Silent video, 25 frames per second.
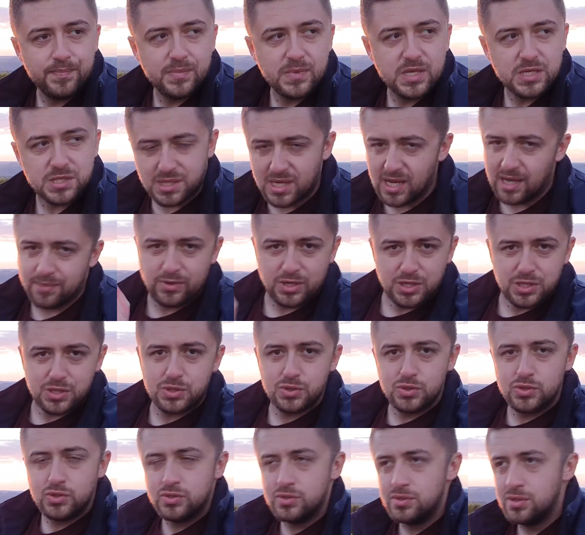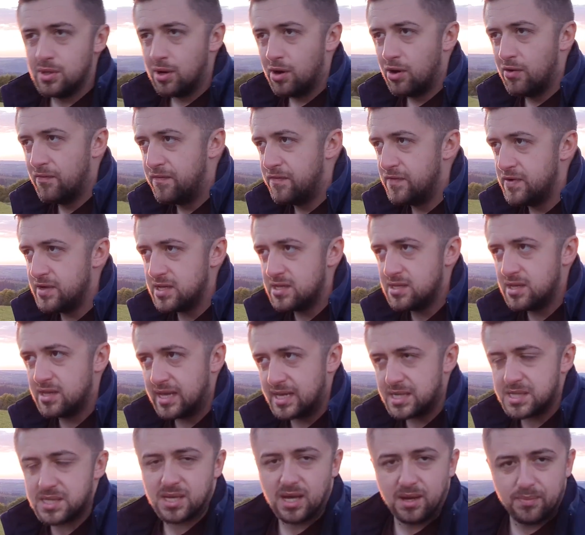It's coming soon. Hopefully in the
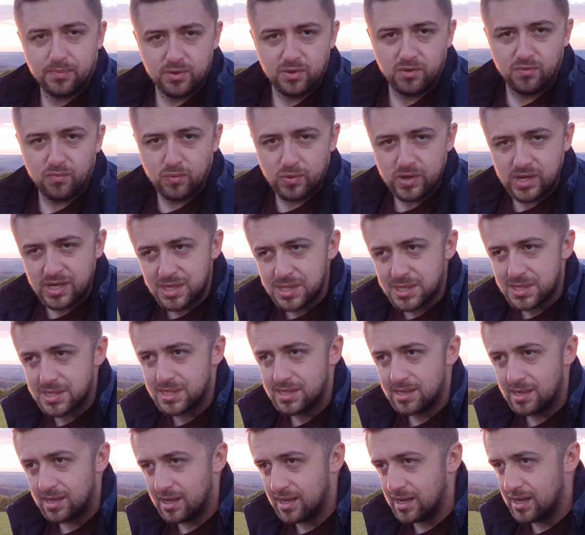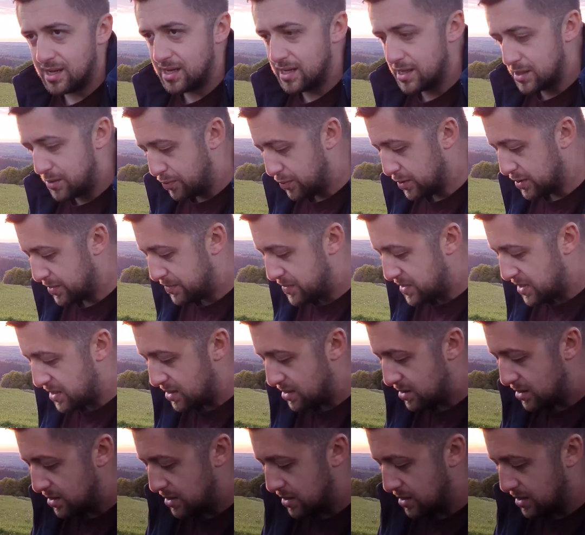next couple of weeks it will
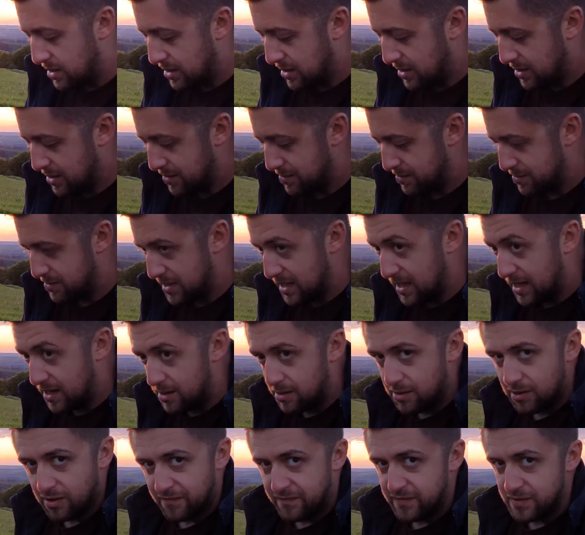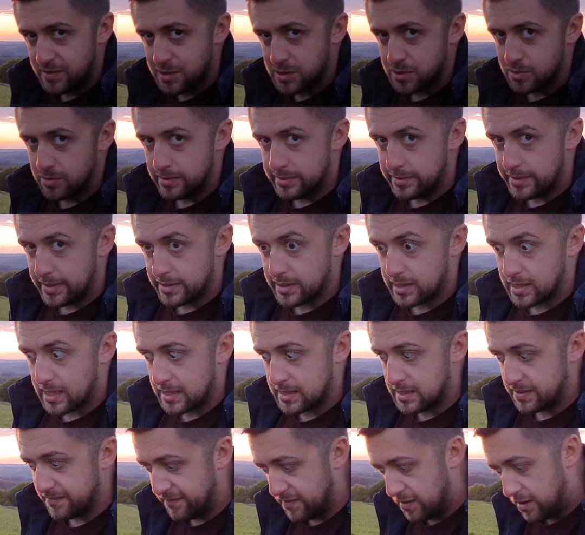be there. Hopefully sooner than the
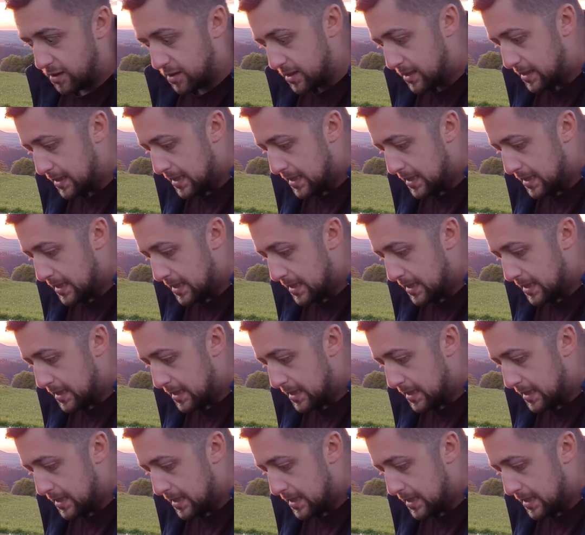castle vlog.